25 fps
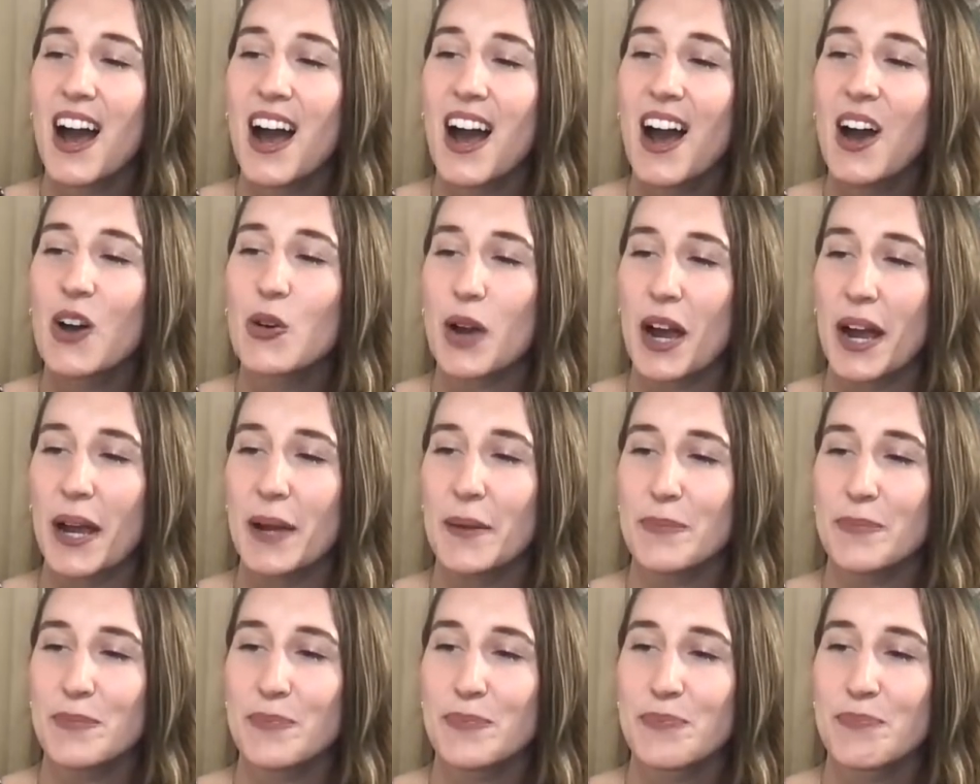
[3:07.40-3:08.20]

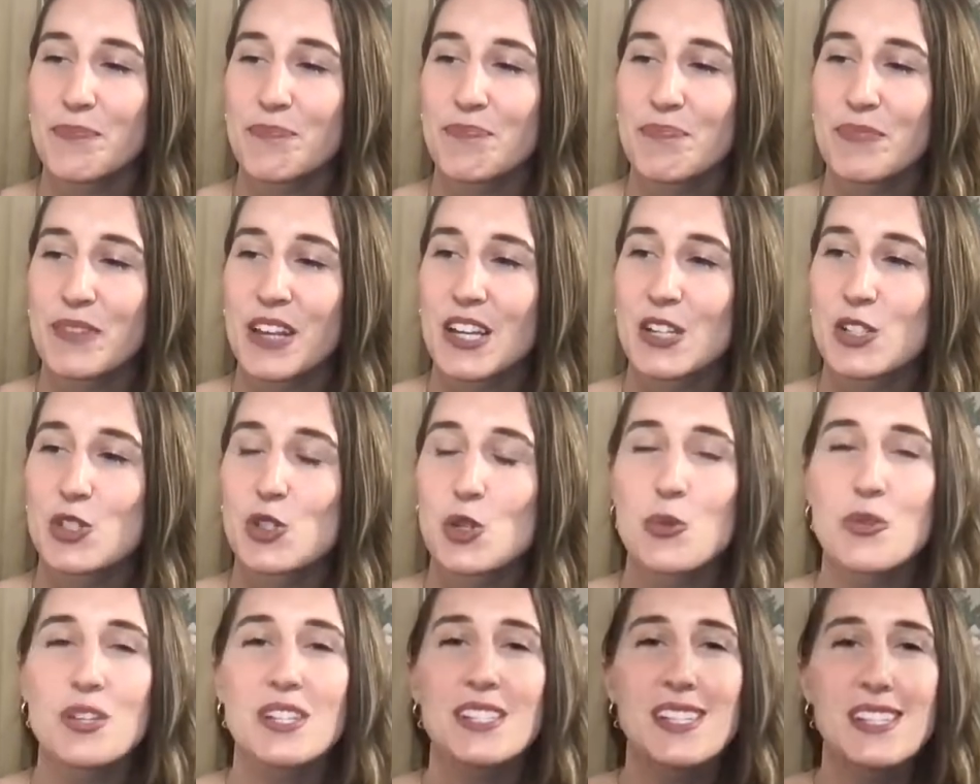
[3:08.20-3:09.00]
okay,
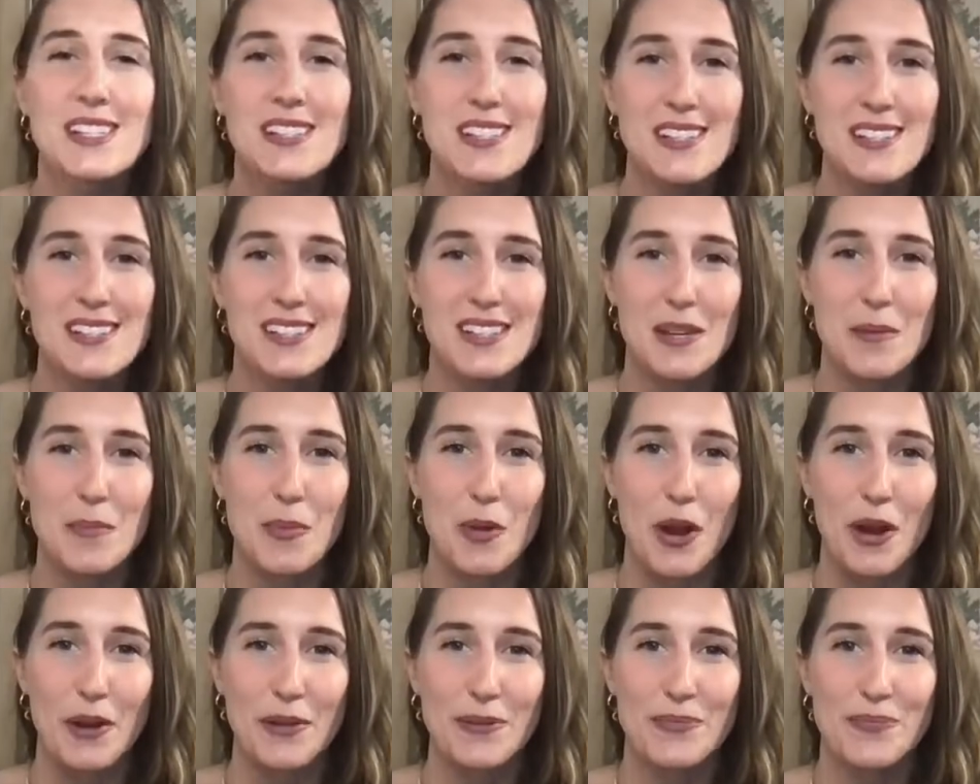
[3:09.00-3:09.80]
so this is a
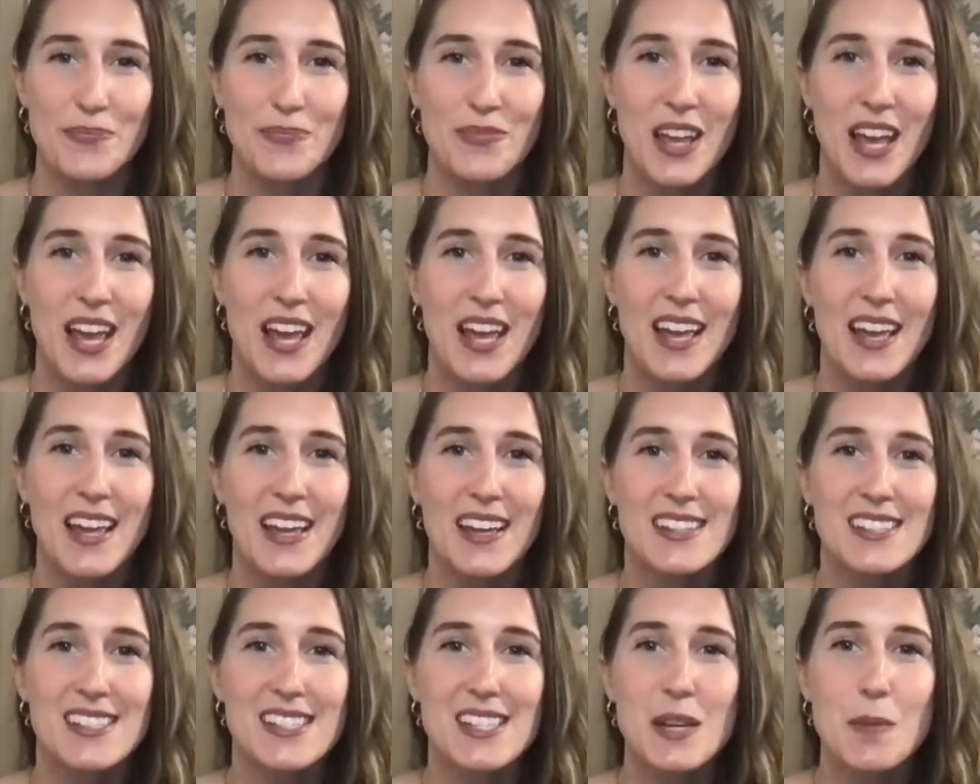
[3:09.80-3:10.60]
zebra.
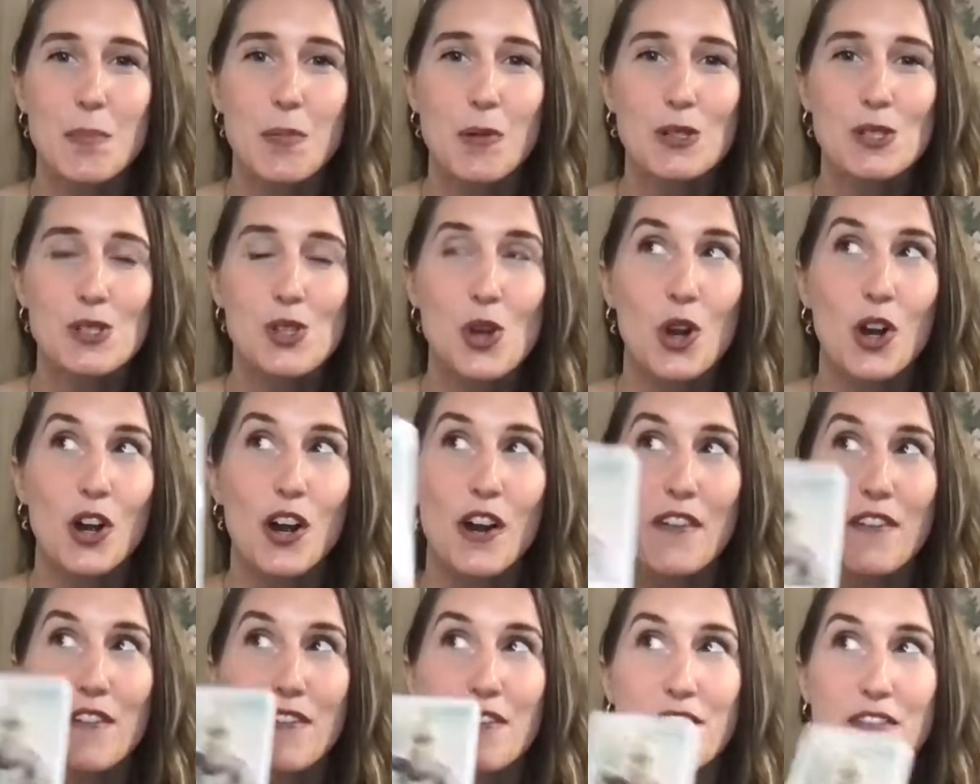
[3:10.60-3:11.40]
Zebras
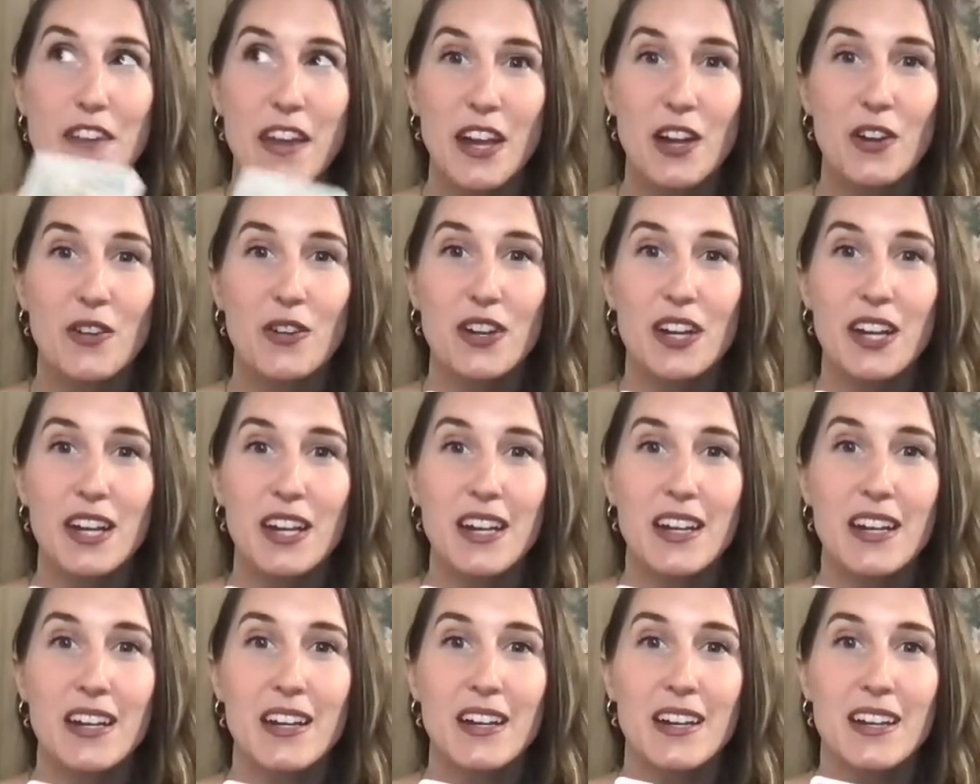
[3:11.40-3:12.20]
are a
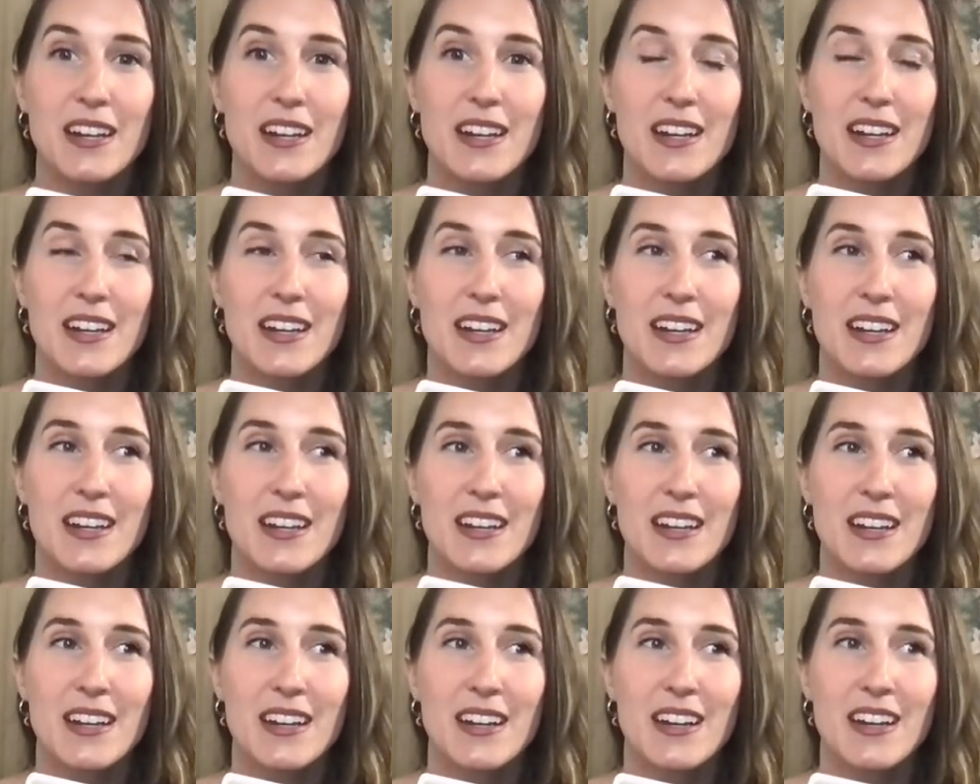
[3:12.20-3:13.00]
very
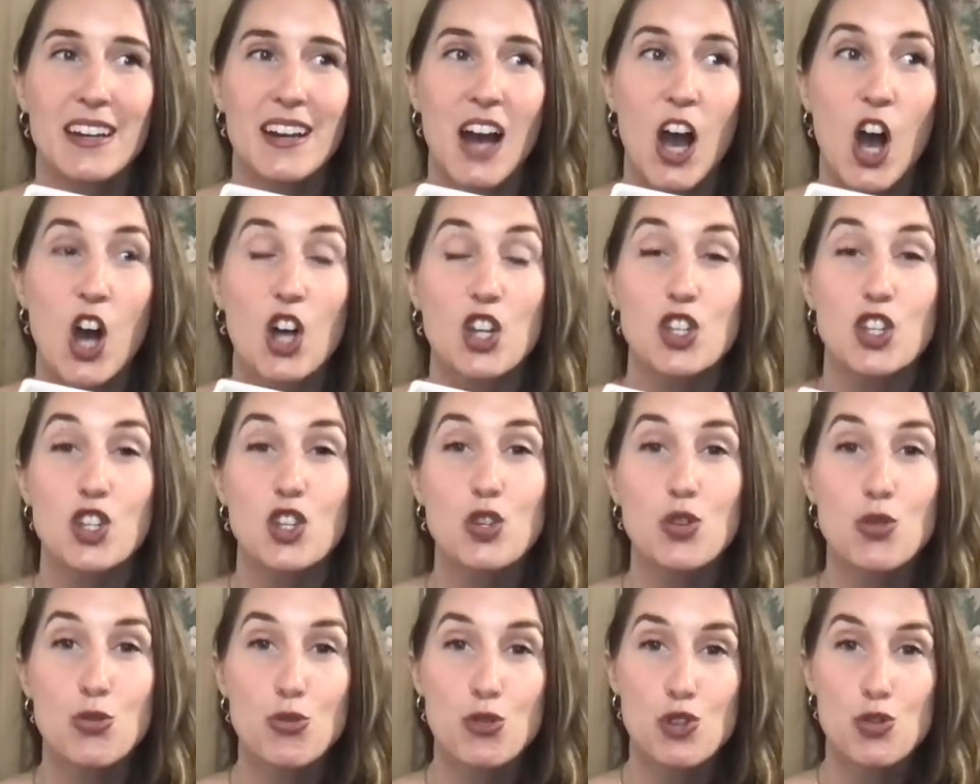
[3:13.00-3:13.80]

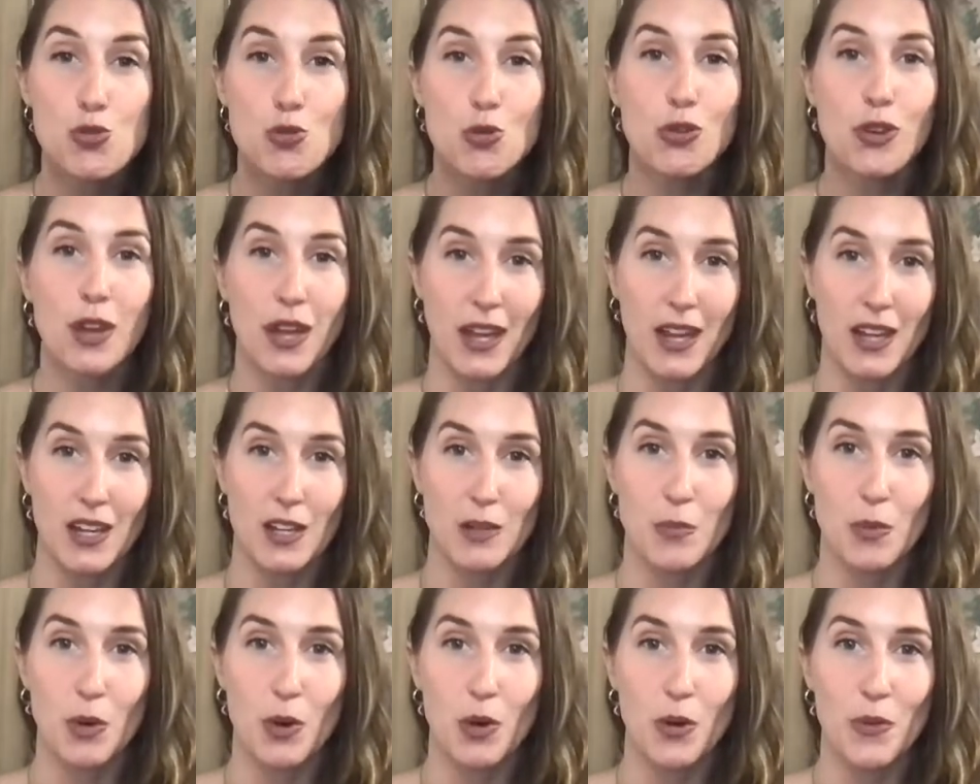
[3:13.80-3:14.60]
unusual
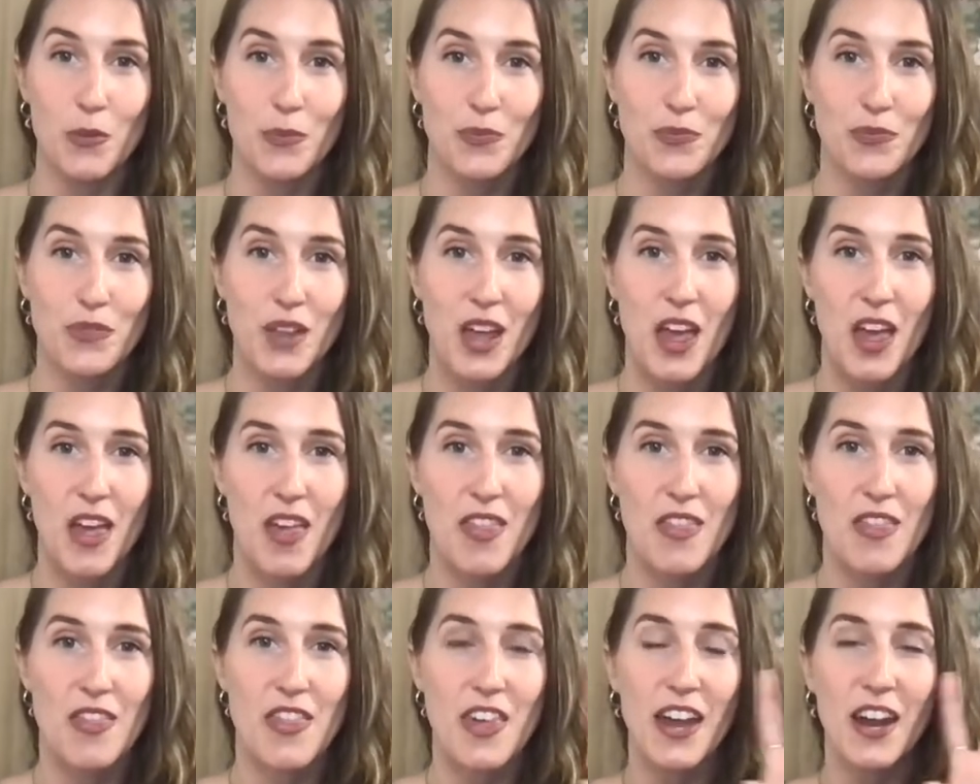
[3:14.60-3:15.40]
animal.
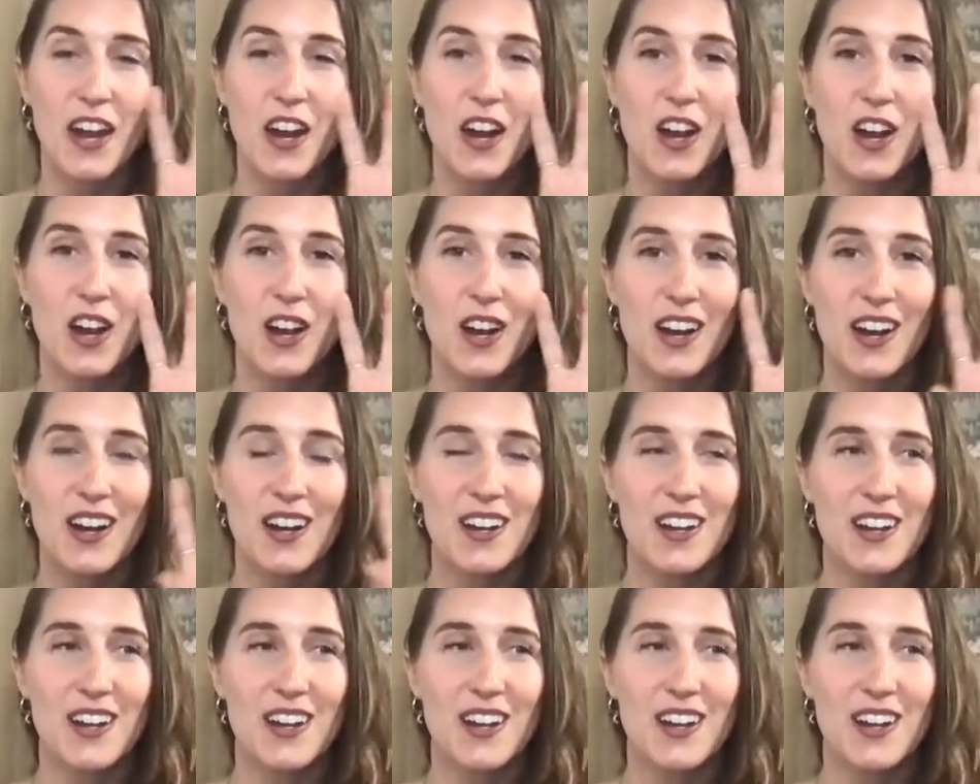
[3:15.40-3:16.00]
They're